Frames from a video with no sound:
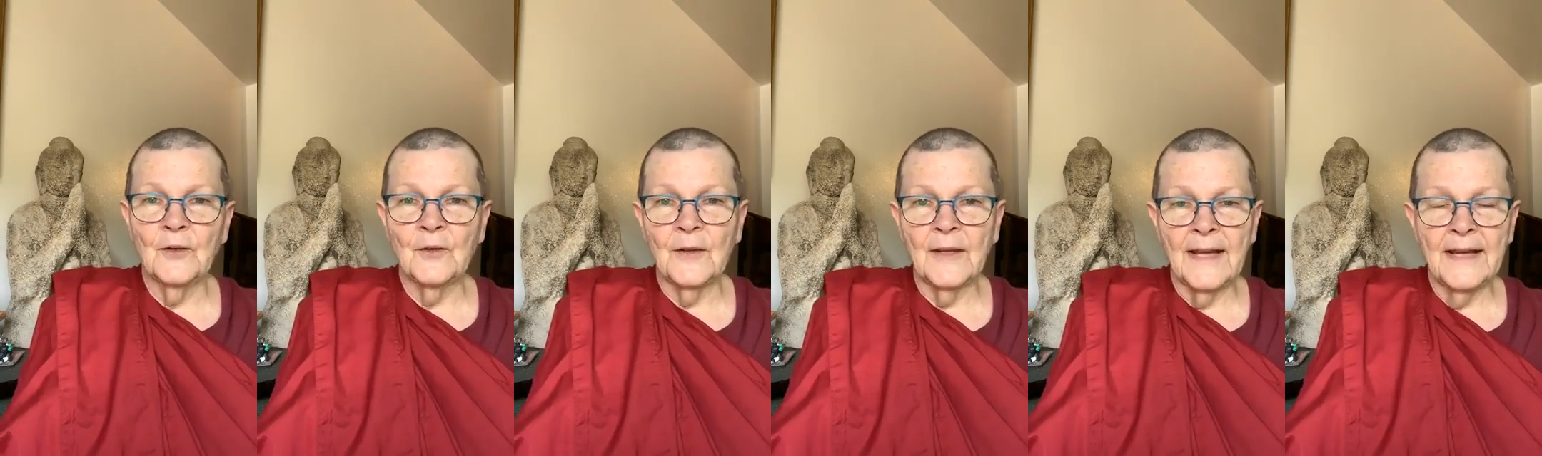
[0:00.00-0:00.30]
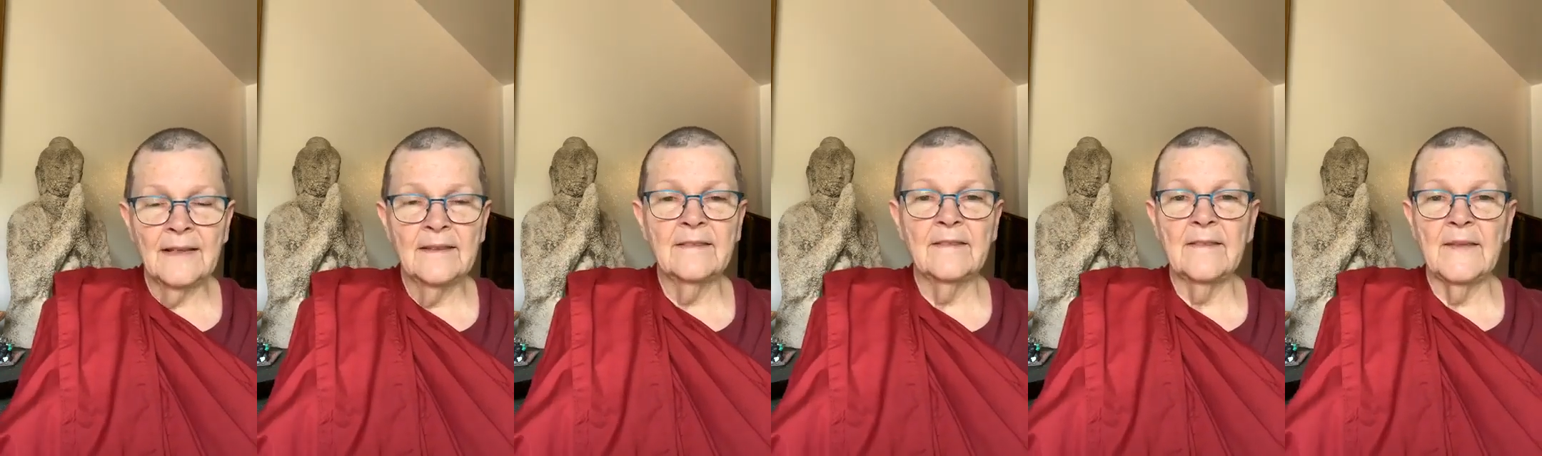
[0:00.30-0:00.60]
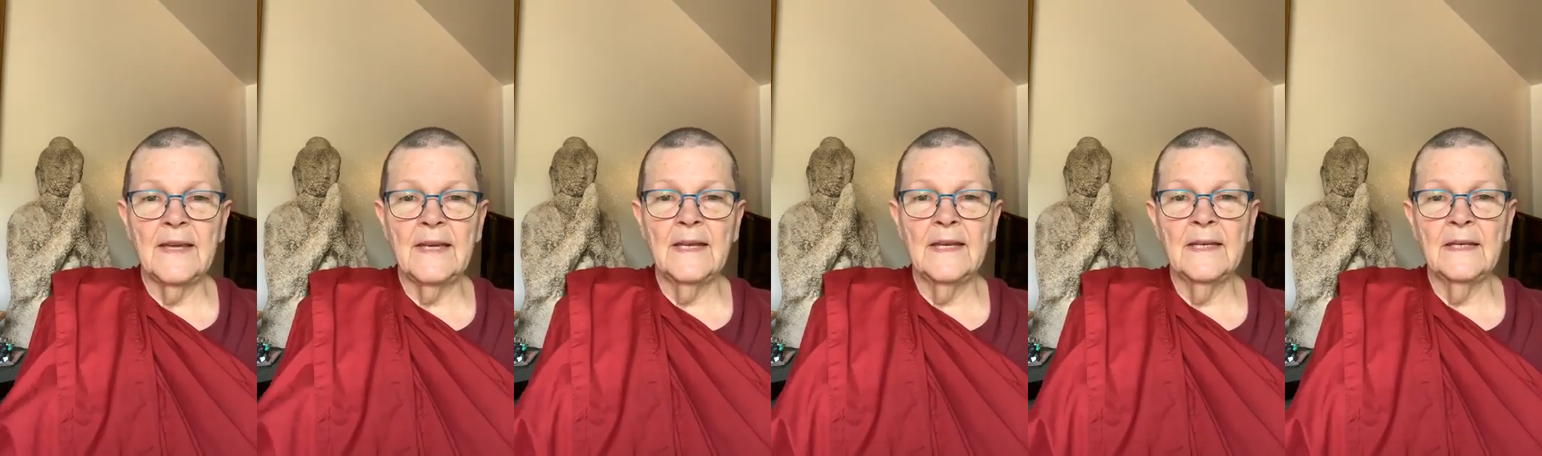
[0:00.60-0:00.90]
or less
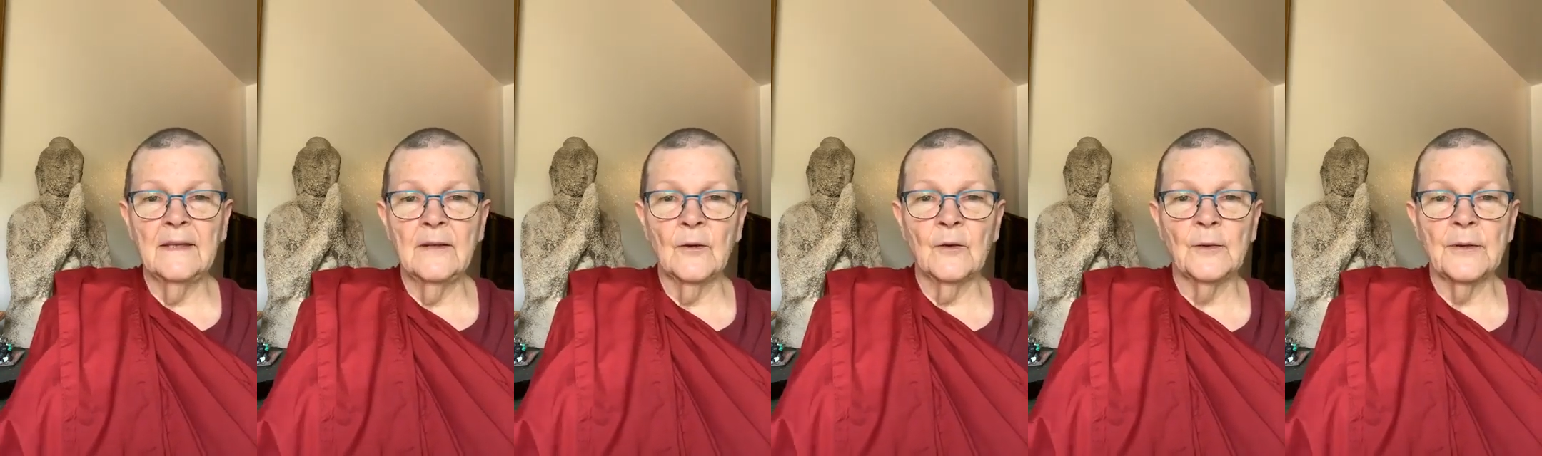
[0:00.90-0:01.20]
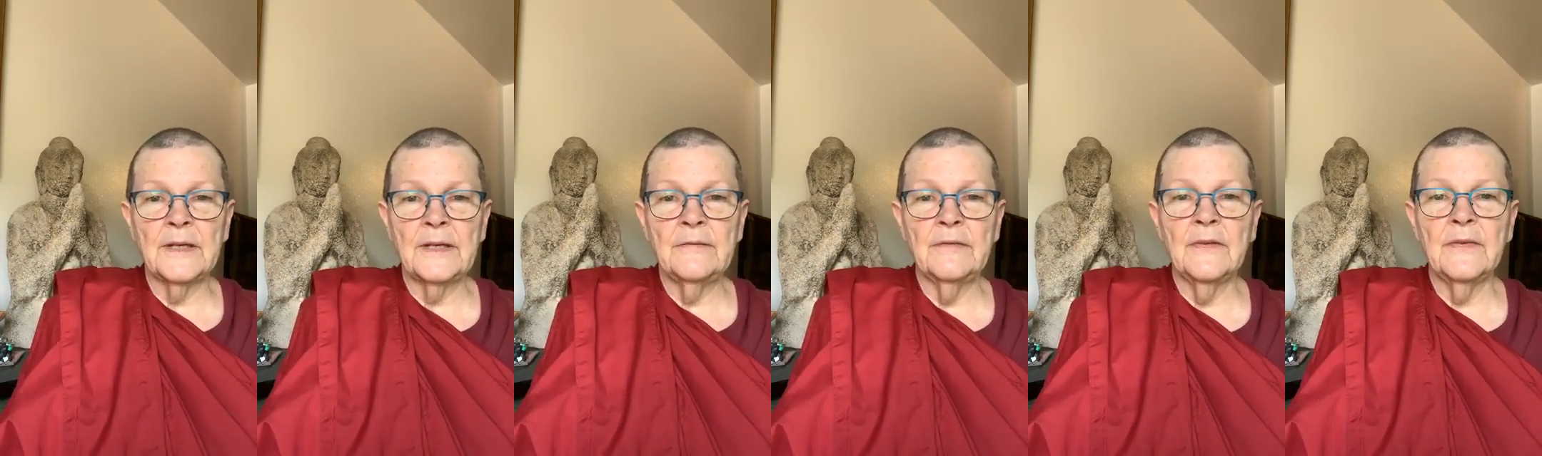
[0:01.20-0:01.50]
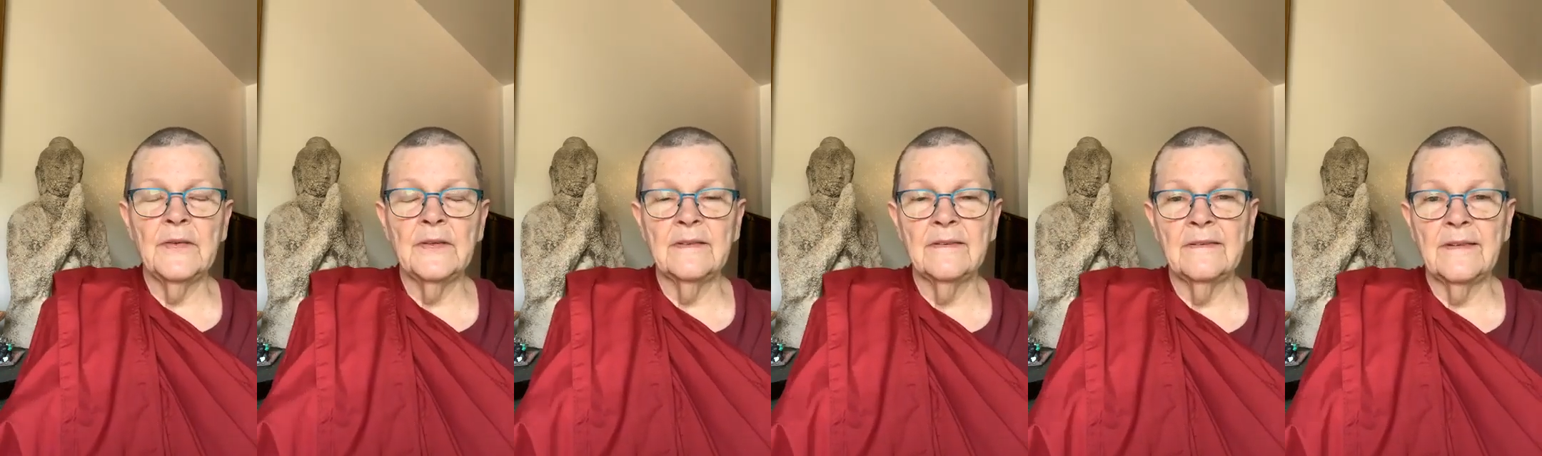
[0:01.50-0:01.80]
than or
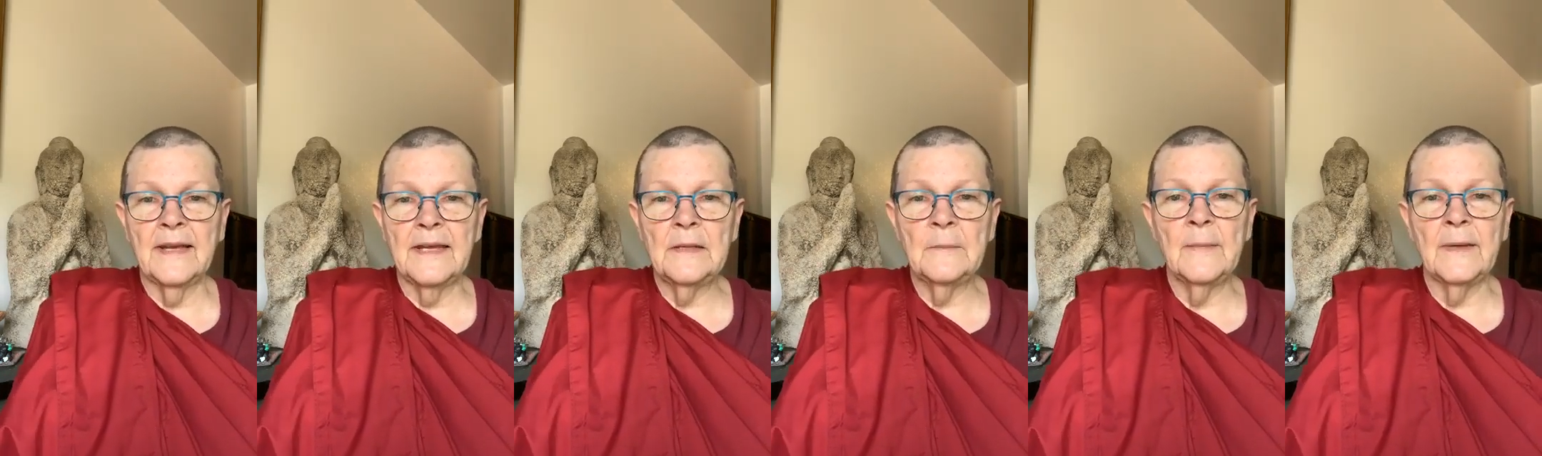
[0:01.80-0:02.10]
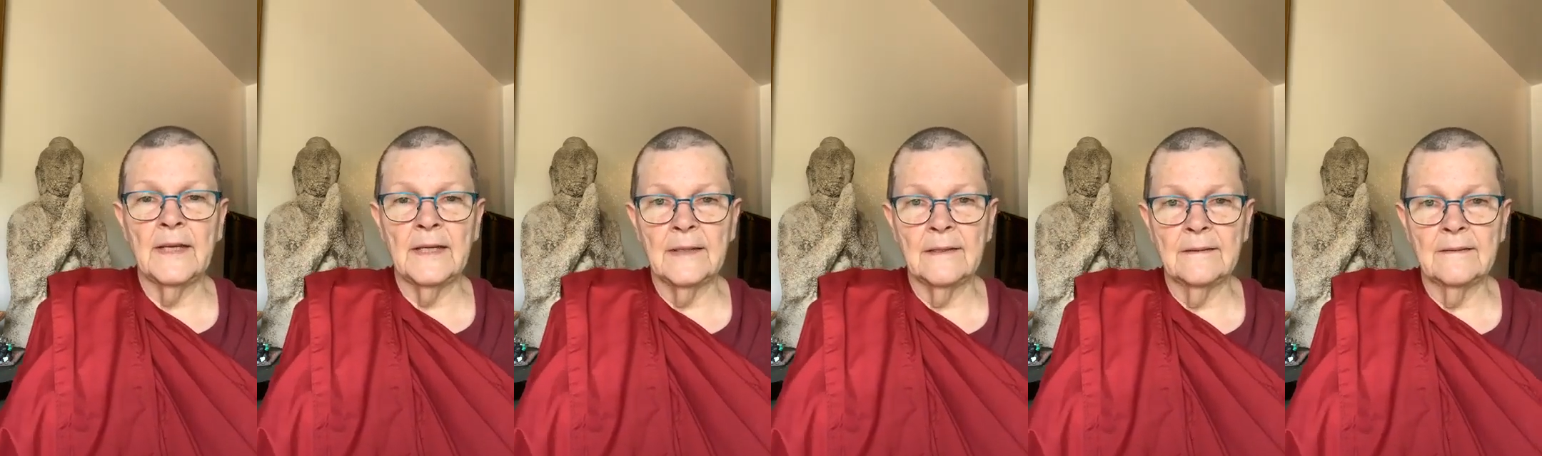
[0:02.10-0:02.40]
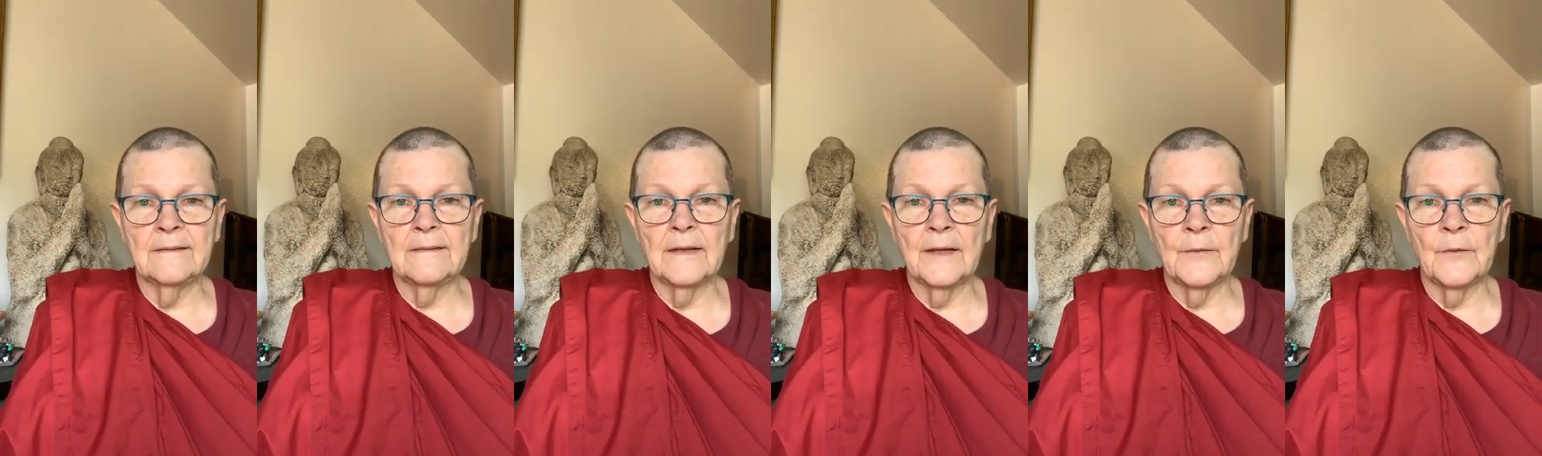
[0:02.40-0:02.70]
even the same
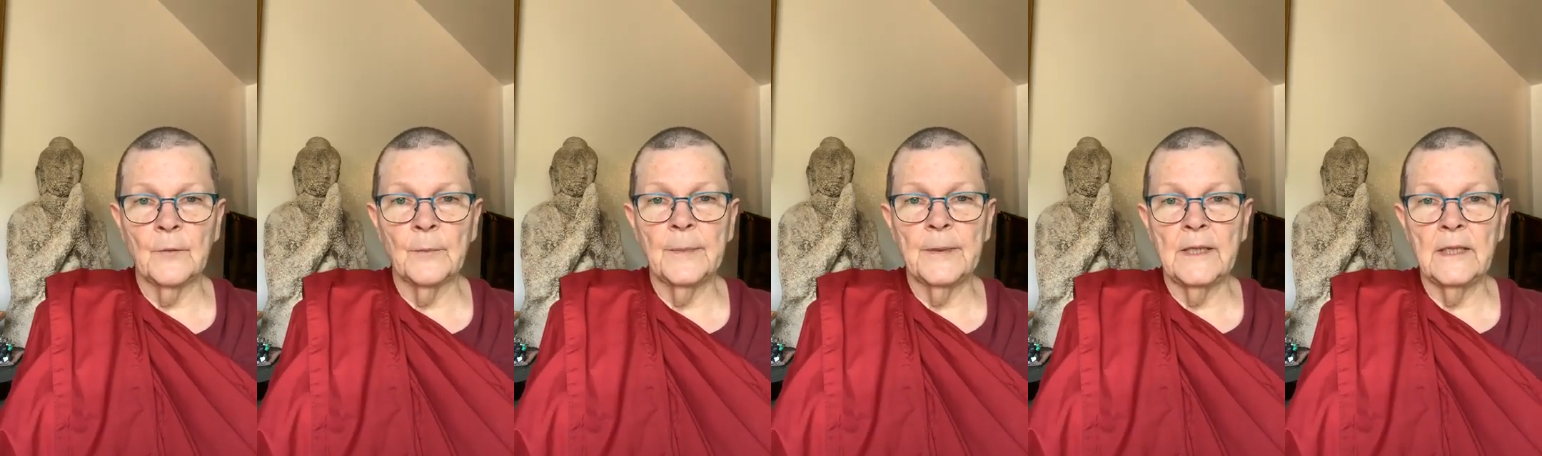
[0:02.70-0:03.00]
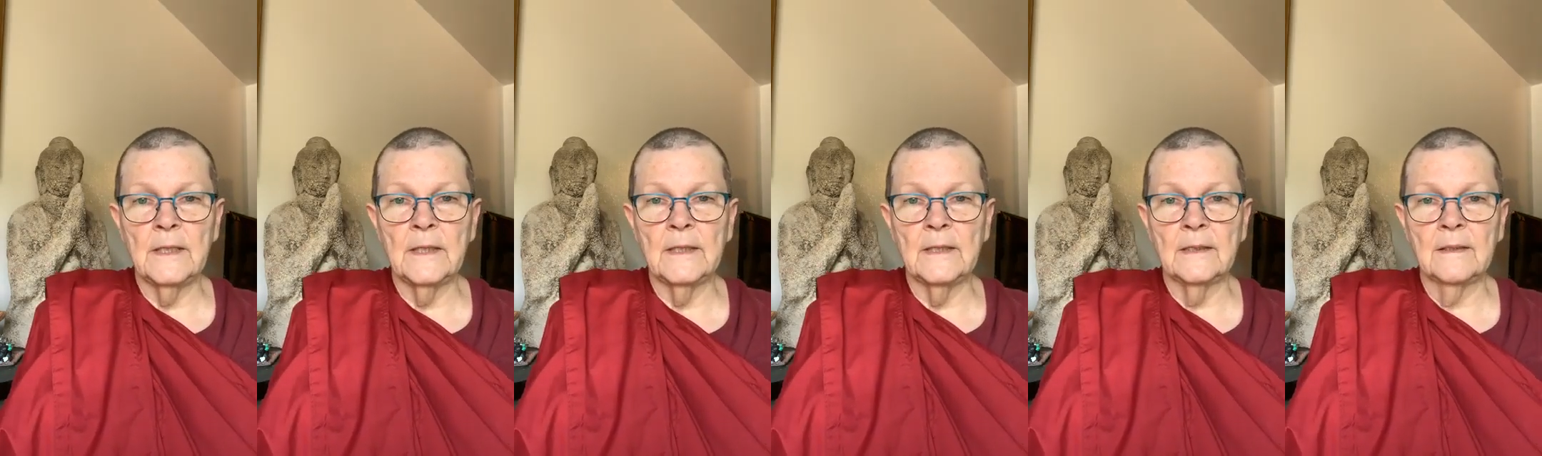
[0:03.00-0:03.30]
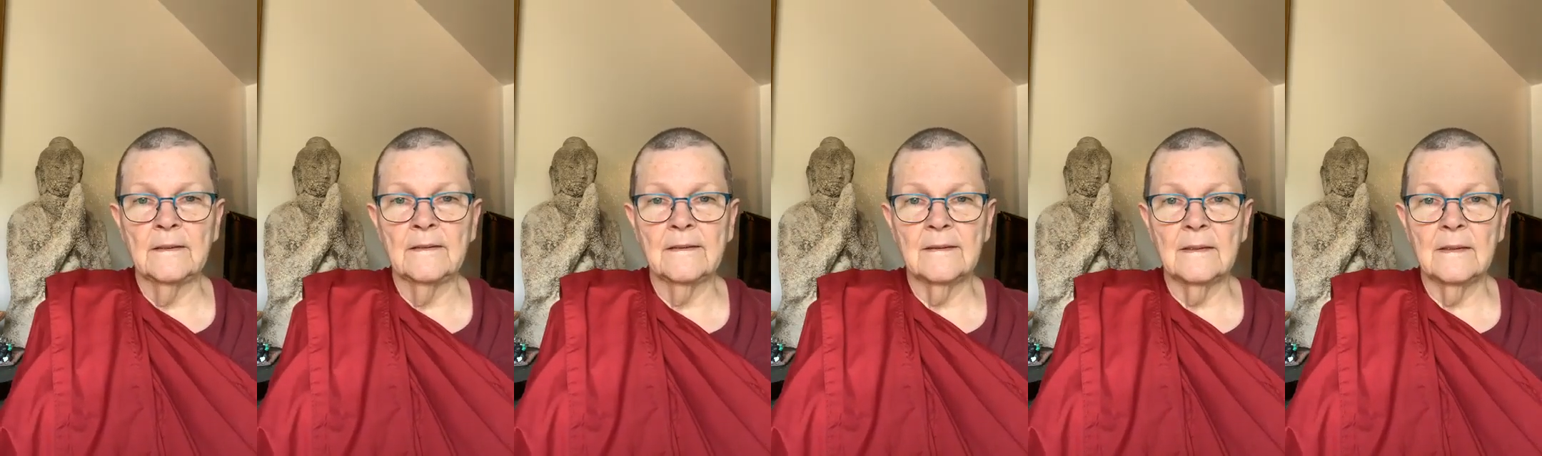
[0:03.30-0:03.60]
as other
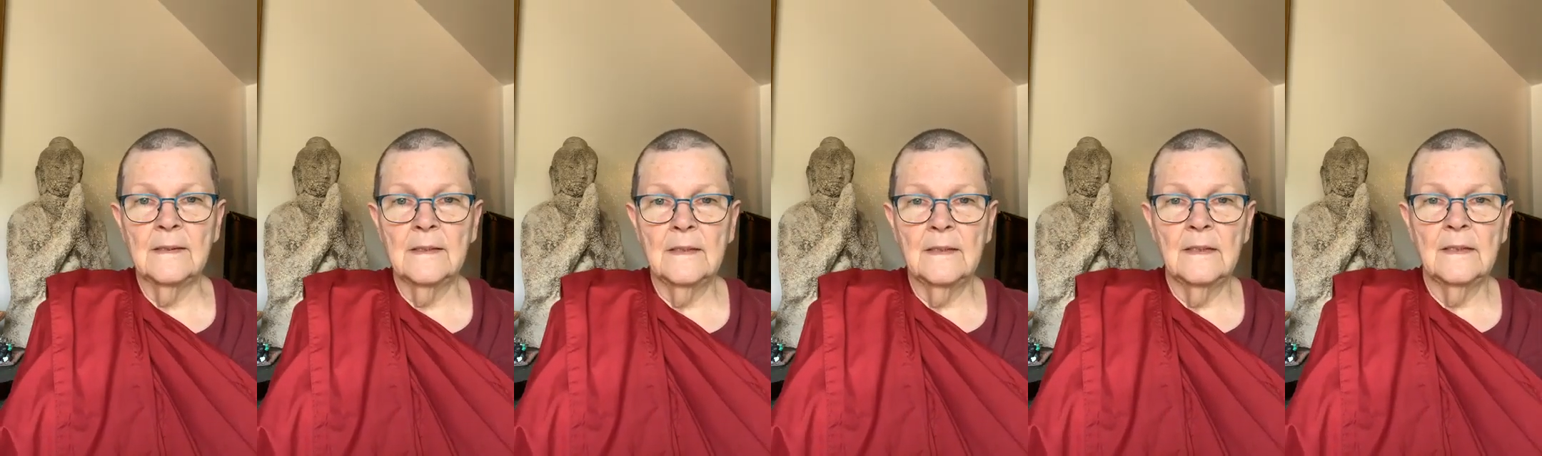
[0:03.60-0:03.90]
beings,